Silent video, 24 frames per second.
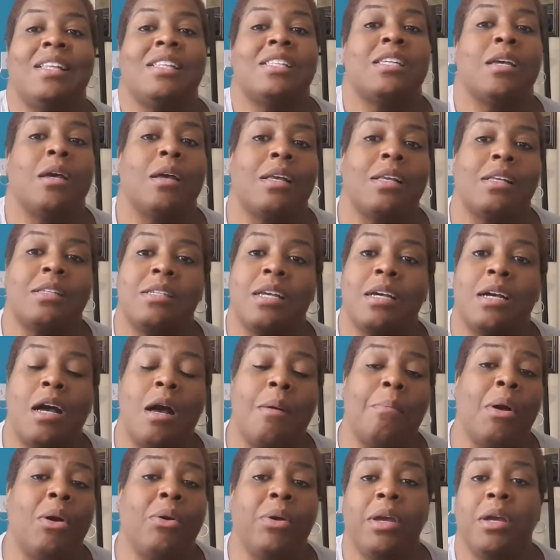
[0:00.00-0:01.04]
to, to
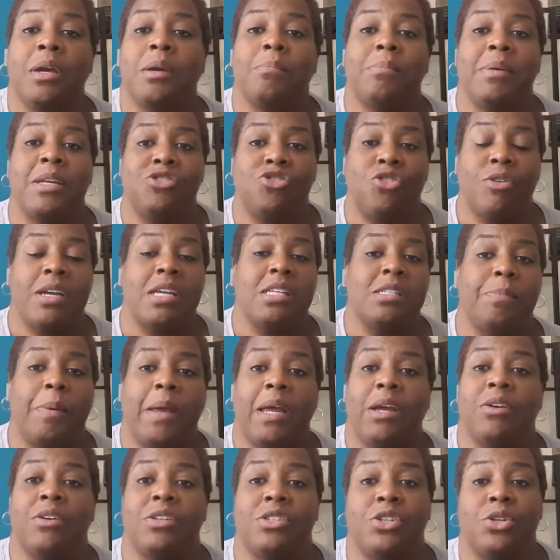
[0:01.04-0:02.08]
come on here and be
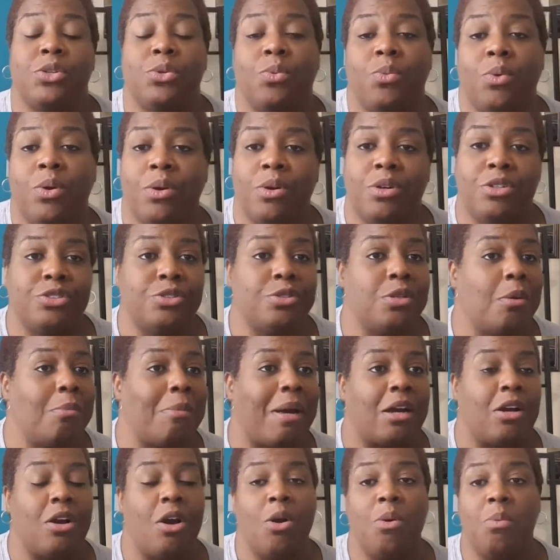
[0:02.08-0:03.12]
transparent to the world. You know,
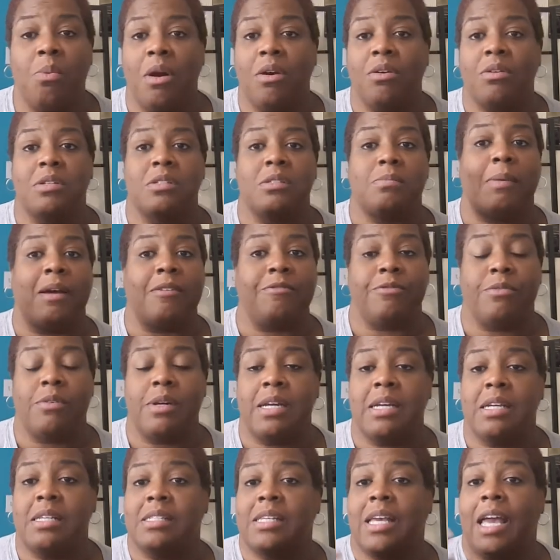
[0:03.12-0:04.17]
my coworkers, my
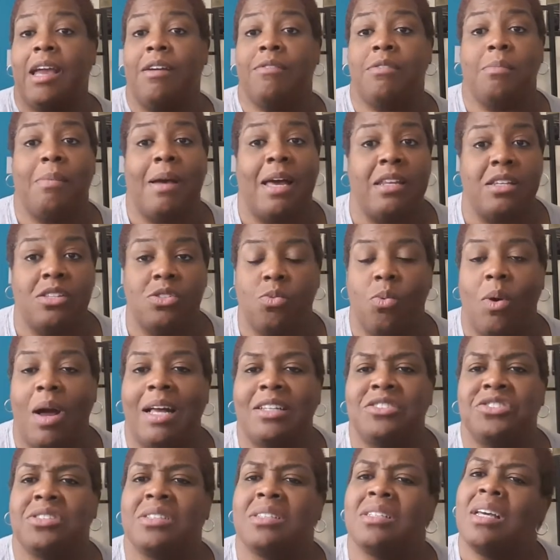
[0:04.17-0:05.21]
friends, everybody's
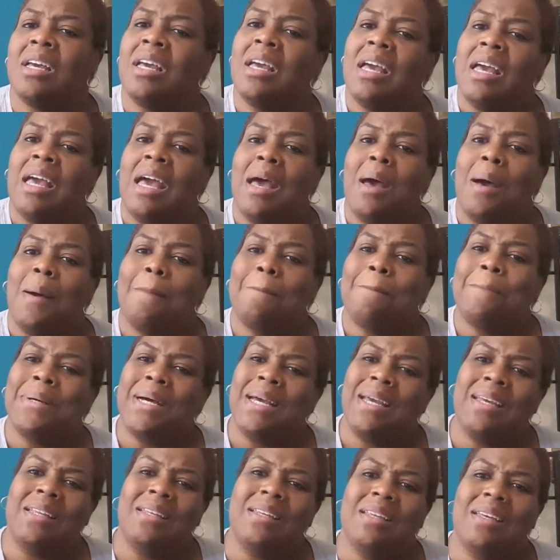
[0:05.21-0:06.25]
watching,
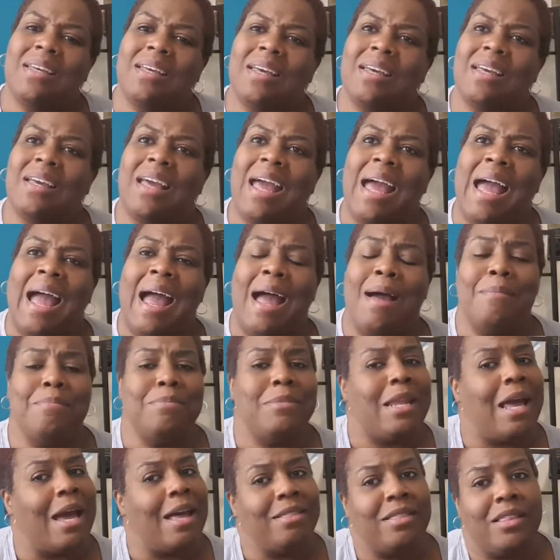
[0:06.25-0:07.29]
but
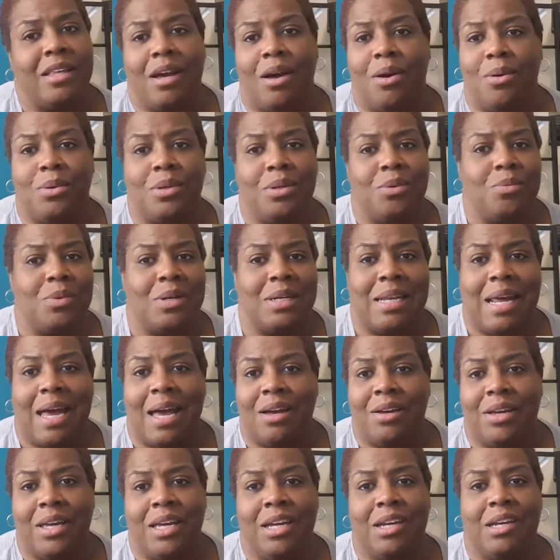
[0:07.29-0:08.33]
I'm not the only one
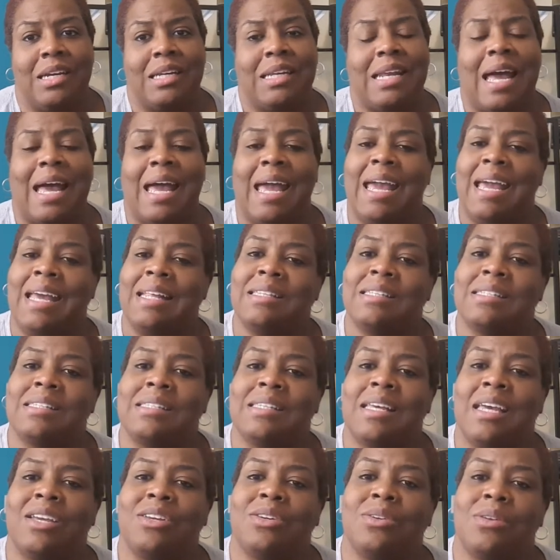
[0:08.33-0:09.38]
out here. And I had to
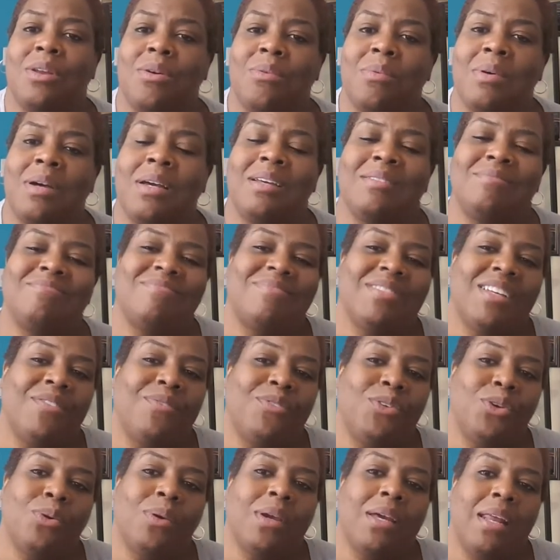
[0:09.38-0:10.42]
say, you know what,
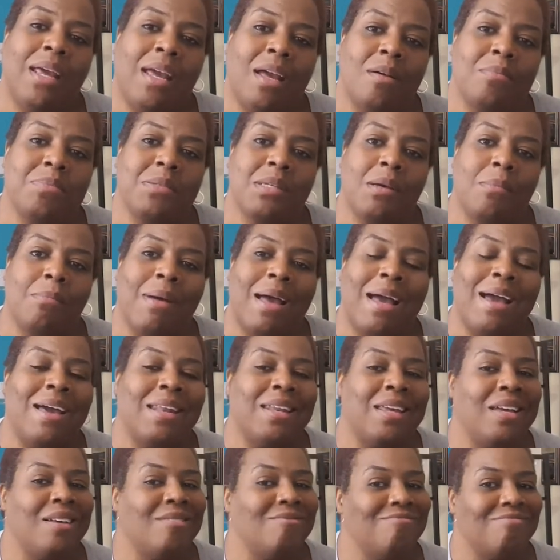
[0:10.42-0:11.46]
if you can help
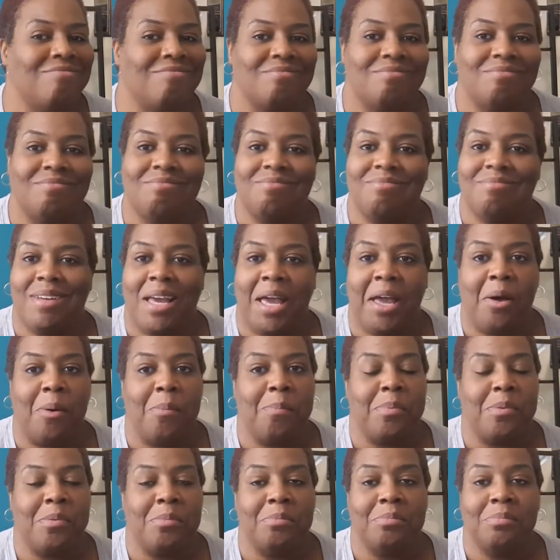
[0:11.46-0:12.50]
somebody,
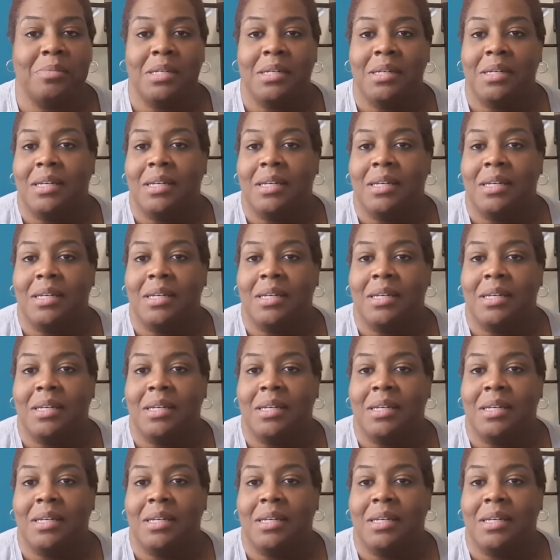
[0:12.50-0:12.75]
help them.